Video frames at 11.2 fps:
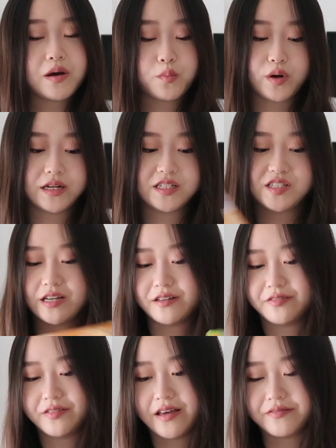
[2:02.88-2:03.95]
and one in cheddar
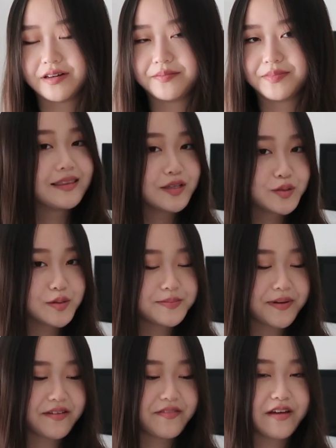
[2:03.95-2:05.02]
flavor. This one's
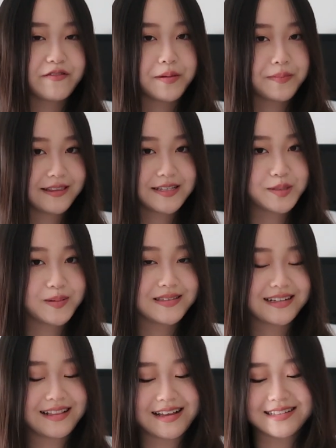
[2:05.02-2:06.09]
my favorite, but this one's
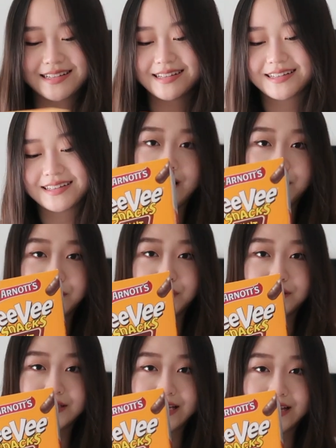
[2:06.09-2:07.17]
a classic. I
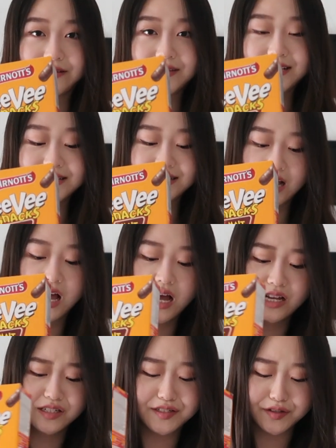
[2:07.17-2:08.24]
brought TVs.
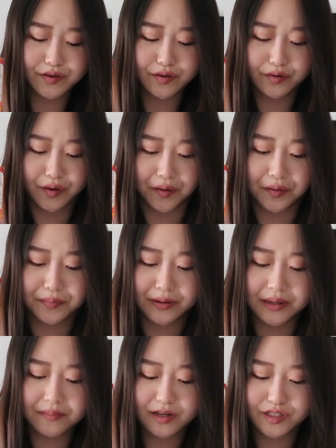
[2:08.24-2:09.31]
Just so you know,
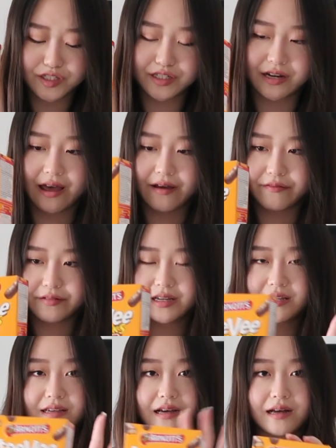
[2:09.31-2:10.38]
pretty much
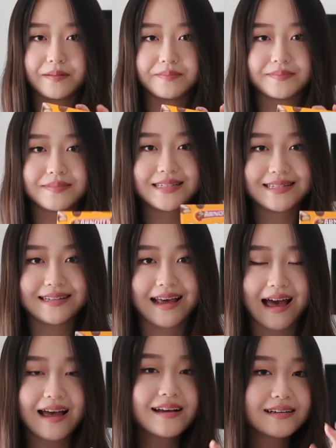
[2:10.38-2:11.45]
every
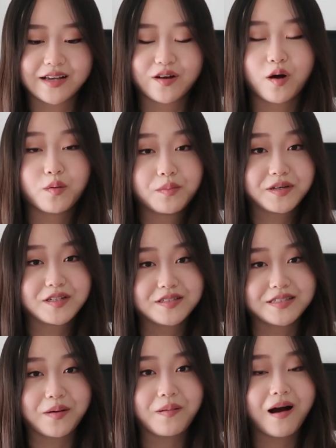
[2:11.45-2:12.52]
snack I got were because
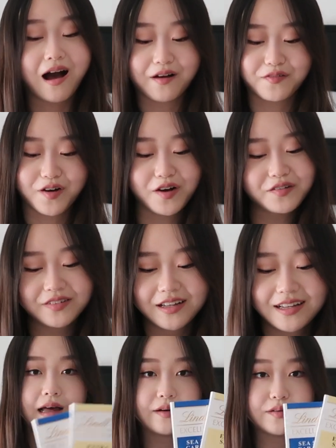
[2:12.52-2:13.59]
they were half off.
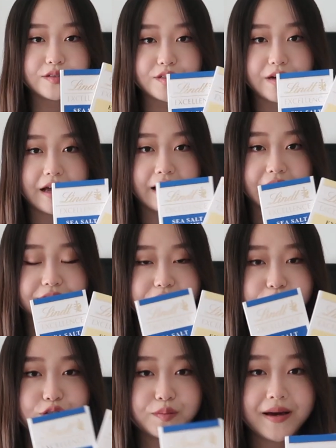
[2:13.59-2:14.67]
I also have
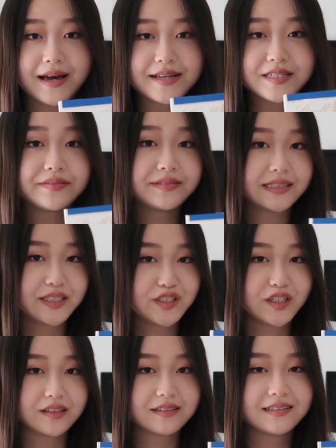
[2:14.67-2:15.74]
2 packs of Lindt
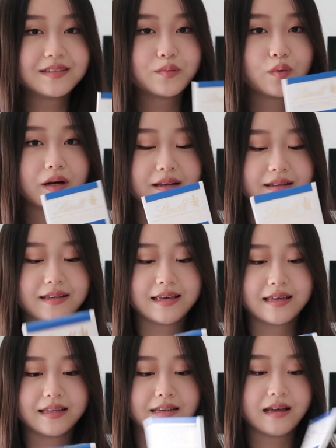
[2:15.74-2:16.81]
chocolate, one
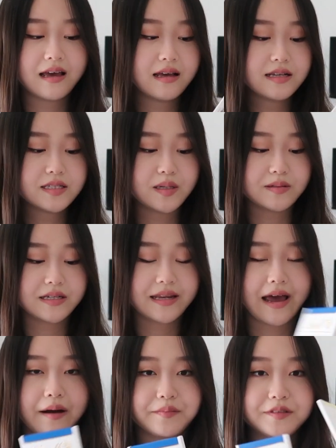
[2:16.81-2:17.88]
in salted
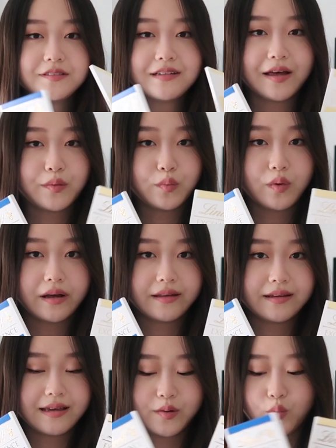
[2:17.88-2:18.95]
caramel and one
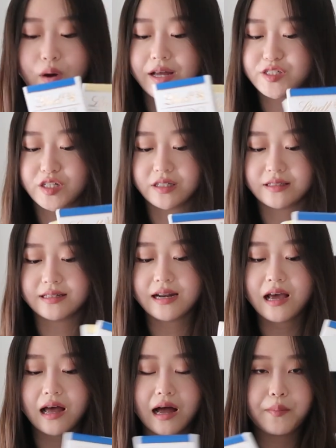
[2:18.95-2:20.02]
in white chocolate.
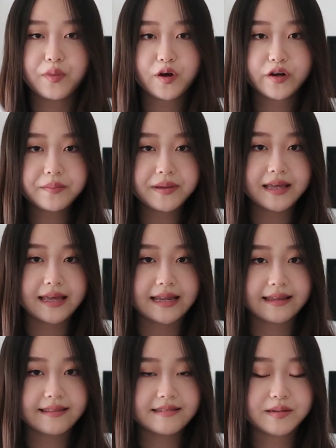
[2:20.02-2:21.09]
I'm not going to be
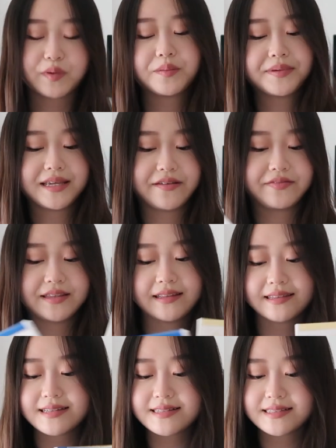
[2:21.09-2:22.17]
eating this, I'm going to be gifting
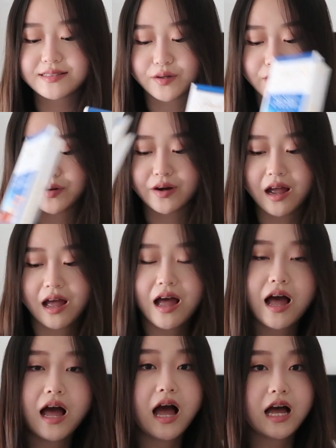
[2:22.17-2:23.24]
this, so
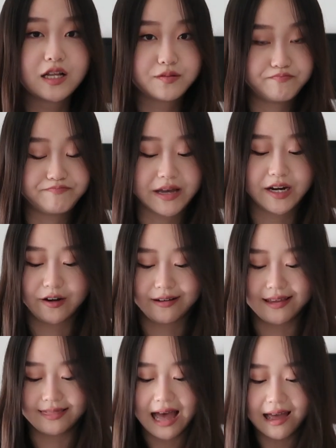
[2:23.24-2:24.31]
better not
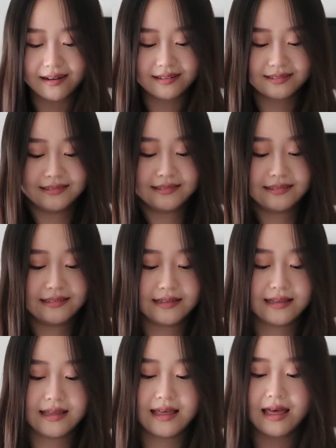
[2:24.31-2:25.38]
eat that.
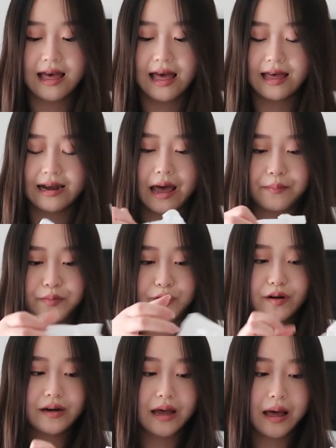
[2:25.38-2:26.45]
And I
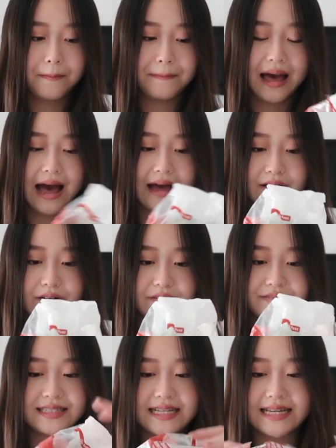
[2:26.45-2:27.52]
brought a bag
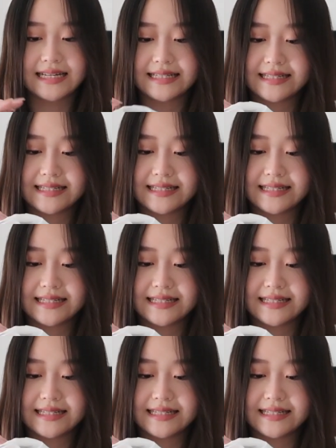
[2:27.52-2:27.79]
of seed